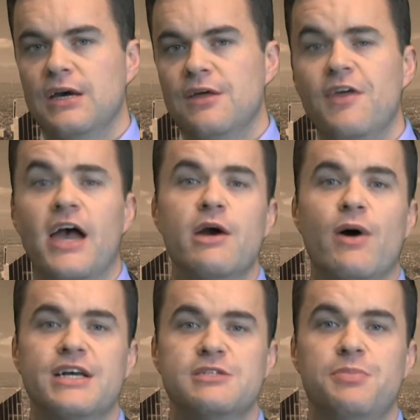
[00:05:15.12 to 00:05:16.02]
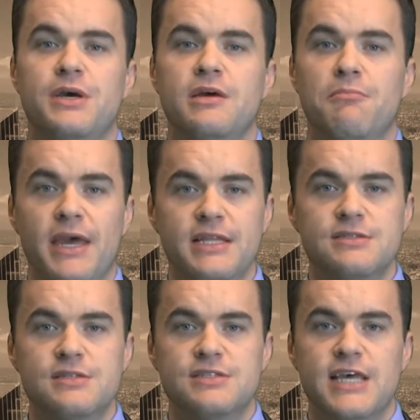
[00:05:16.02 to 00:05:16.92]
The AUASB
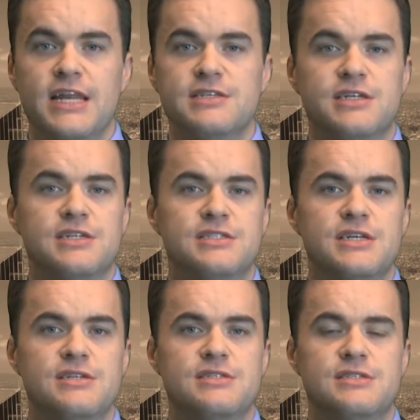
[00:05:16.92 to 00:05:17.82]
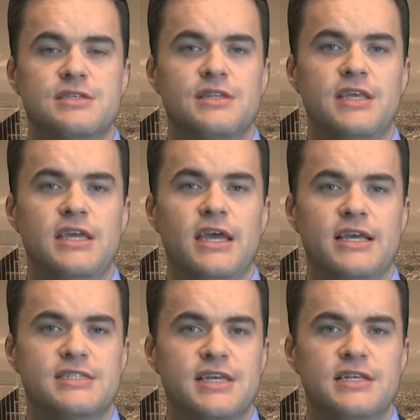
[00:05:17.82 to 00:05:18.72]
amends the standards and considers the
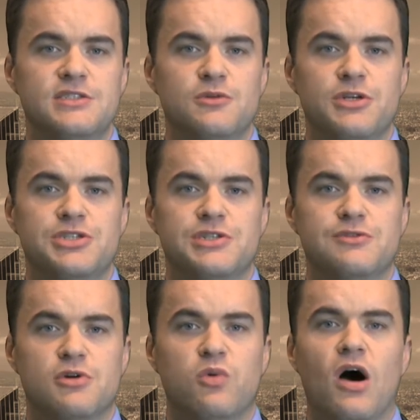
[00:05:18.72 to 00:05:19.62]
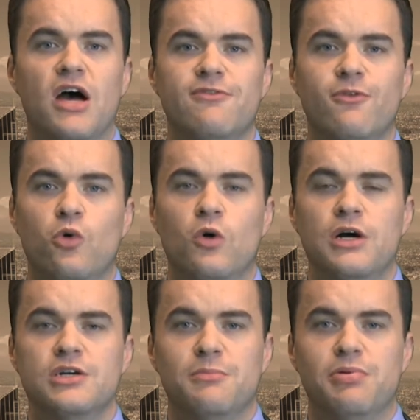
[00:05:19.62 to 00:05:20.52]
extent to which it's required for
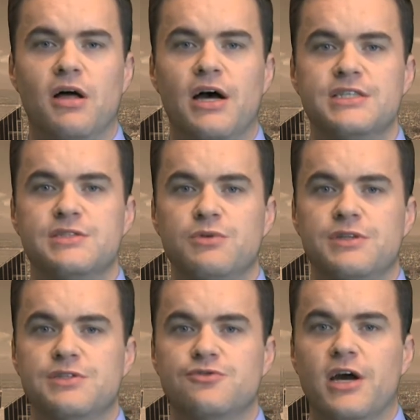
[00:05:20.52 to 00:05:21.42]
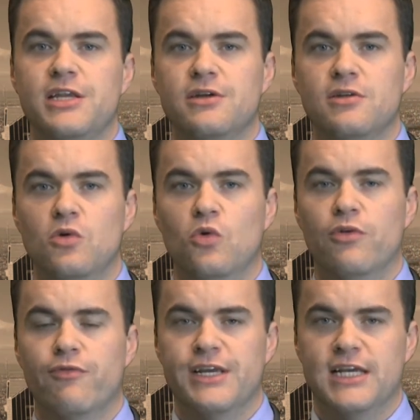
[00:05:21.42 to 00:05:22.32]
compliance with Australian law
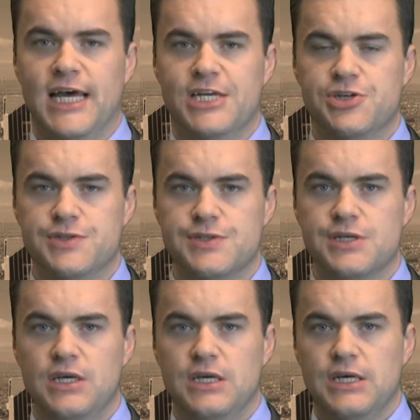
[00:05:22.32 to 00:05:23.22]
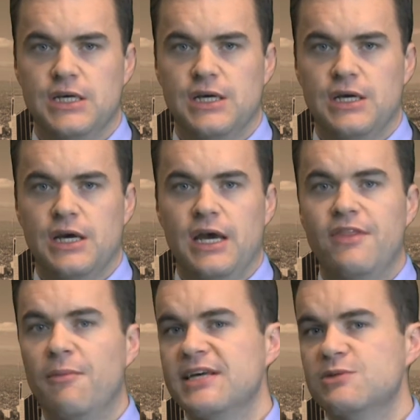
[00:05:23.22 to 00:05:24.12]
and regulations.
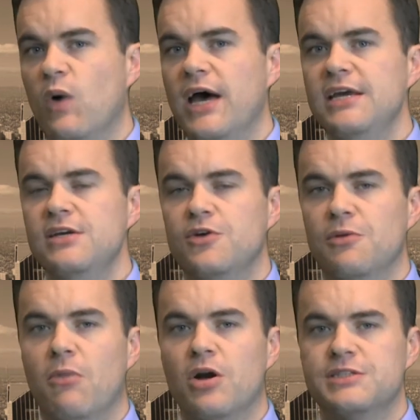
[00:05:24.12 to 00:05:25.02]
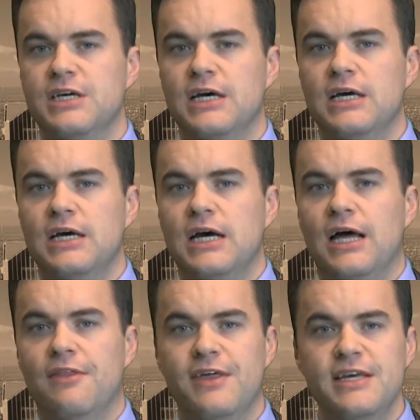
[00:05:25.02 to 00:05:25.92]
And the best way you can monitor
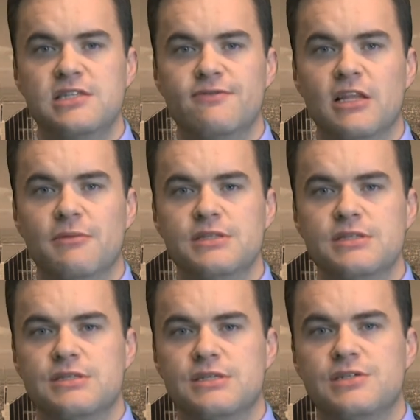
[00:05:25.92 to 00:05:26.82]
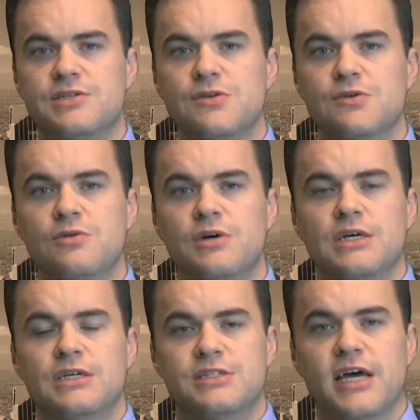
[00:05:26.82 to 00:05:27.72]
these developments is to
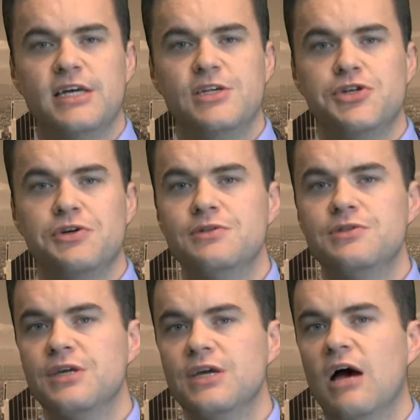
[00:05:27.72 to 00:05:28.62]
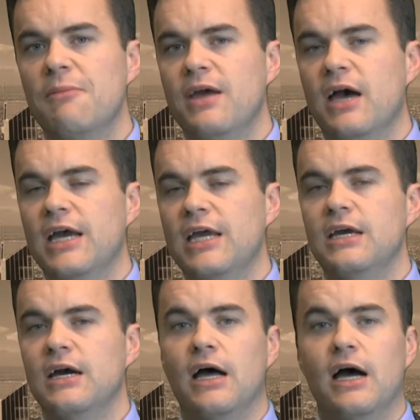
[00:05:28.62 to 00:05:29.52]
stay tuned to the
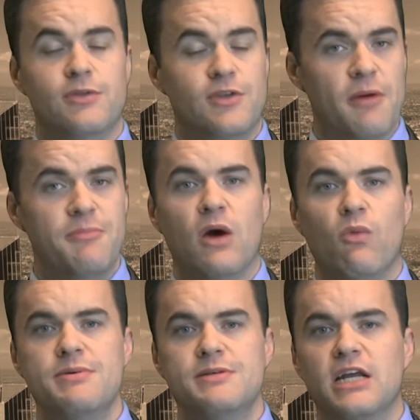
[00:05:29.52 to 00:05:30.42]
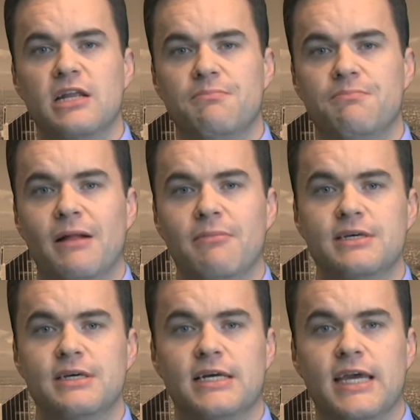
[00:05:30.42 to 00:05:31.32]
IPA website at
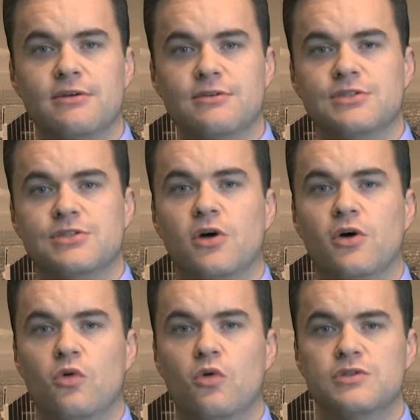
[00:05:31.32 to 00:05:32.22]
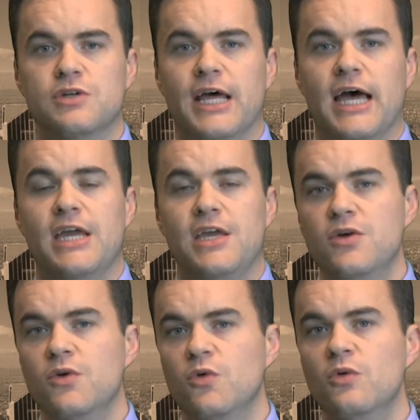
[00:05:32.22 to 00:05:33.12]

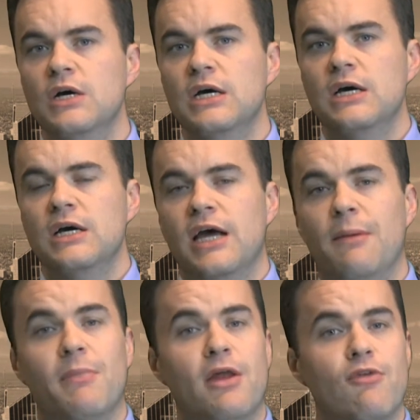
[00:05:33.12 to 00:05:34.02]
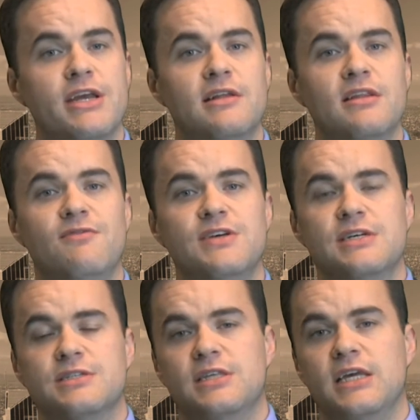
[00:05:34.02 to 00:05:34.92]
publicaccountants.org.au and regularly
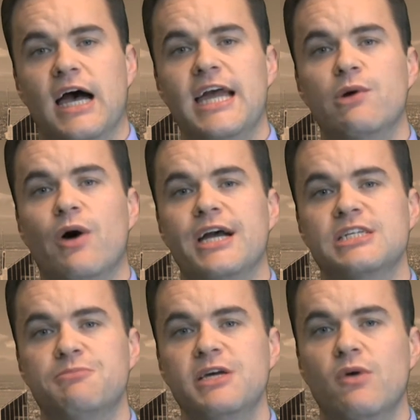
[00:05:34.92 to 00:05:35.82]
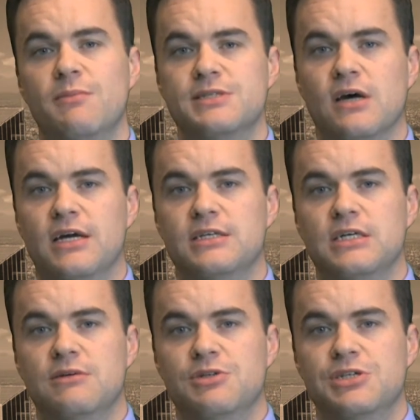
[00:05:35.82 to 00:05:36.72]
visit the AUASB website,
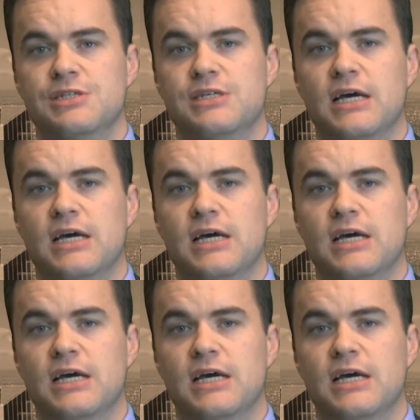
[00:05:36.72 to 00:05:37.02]
which is